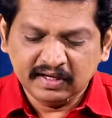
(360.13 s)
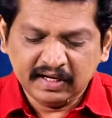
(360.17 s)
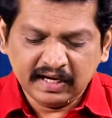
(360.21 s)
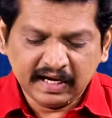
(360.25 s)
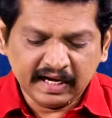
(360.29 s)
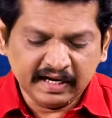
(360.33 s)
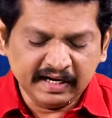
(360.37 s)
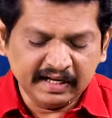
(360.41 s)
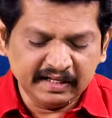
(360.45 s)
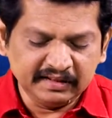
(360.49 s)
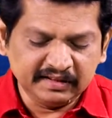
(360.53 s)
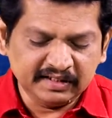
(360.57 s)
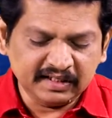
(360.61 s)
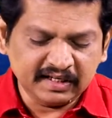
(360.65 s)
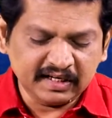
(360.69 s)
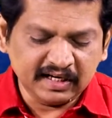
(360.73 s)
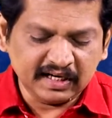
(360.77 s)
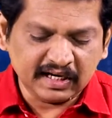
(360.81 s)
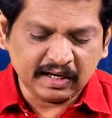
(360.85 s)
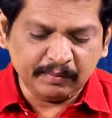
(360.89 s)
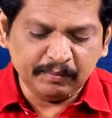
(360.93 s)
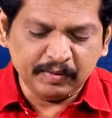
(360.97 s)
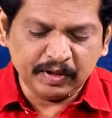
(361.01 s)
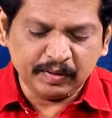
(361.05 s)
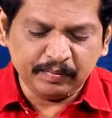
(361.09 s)
an ethical
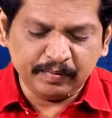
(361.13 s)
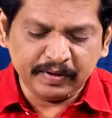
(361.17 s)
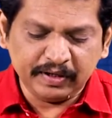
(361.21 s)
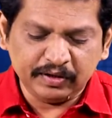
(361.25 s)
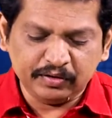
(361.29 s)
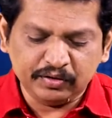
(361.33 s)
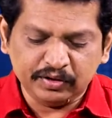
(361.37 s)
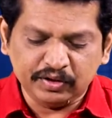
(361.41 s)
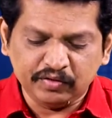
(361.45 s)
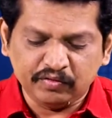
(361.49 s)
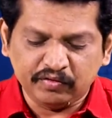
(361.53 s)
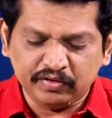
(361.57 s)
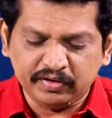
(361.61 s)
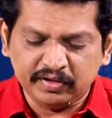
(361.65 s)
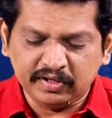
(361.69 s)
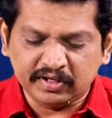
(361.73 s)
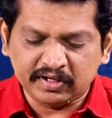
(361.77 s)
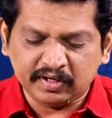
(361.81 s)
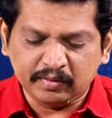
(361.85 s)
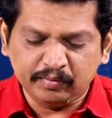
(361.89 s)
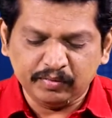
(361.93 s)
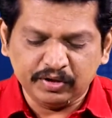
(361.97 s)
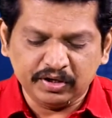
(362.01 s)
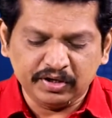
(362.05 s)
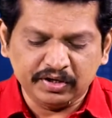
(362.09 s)
commitment to the world
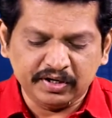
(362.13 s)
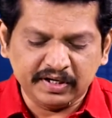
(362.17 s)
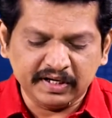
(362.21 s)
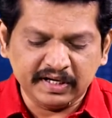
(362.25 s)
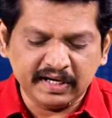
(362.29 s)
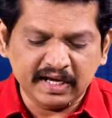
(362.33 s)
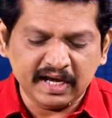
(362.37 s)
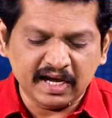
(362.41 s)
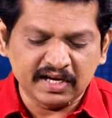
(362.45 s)
community